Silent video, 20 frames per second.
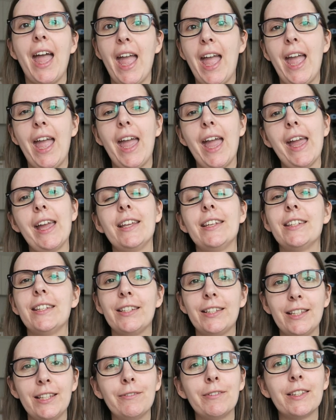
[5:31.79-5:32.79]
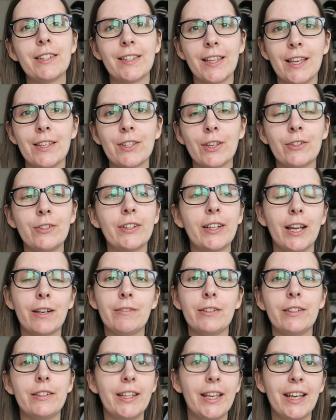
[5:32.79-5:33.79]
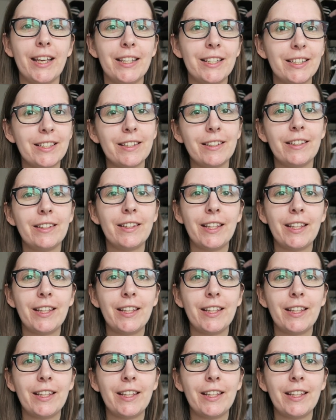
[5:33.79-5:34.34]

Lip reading: And it even says on the cover that